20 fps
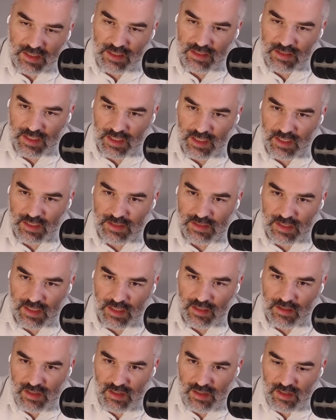into
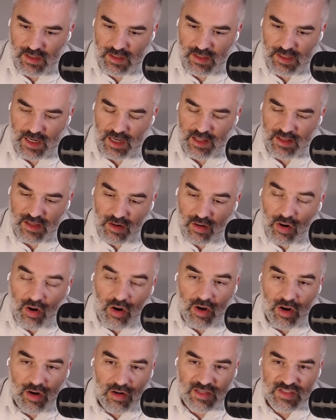exile. Now, there
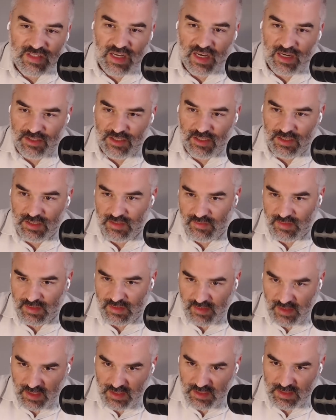are sections of
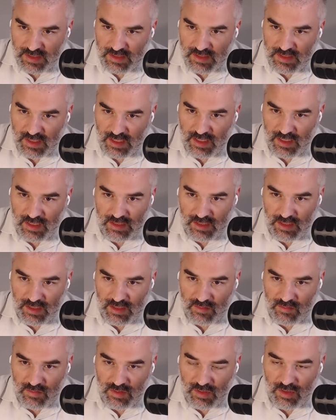Israeli society
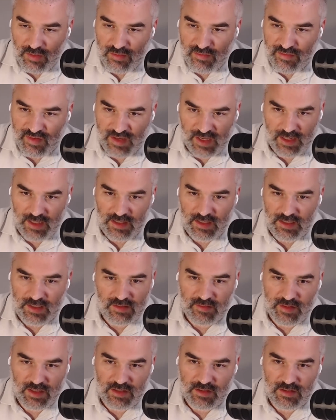that will go violent
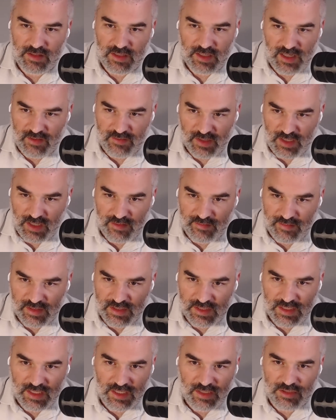rather than have a
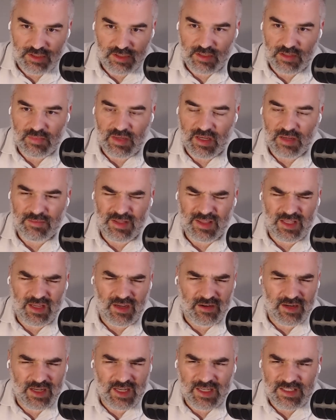conversation about, but they
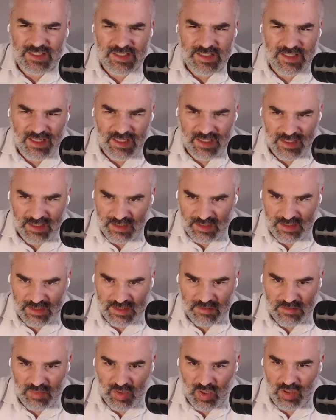are exceedingly
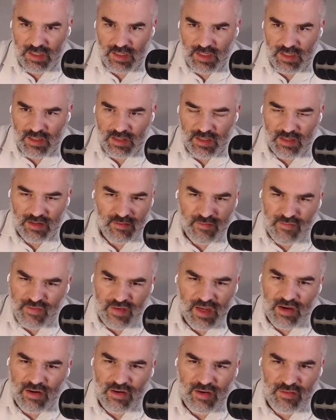small. There are
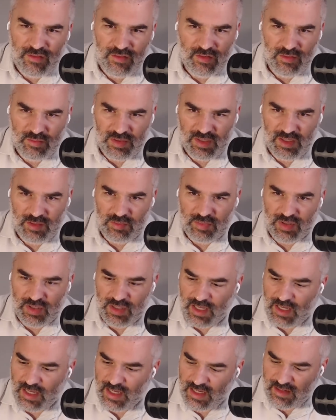very few people.
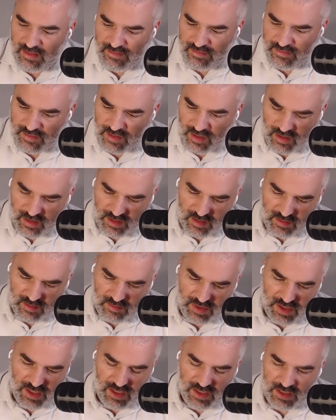I have gone on
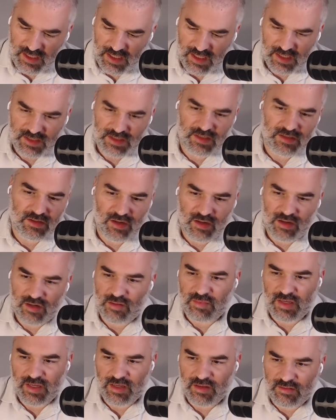podcasts to talk
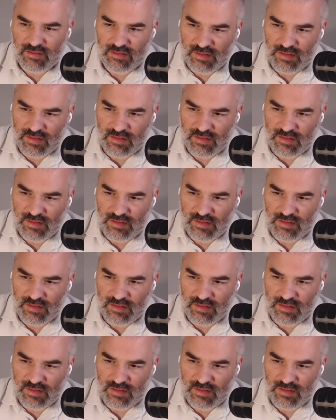about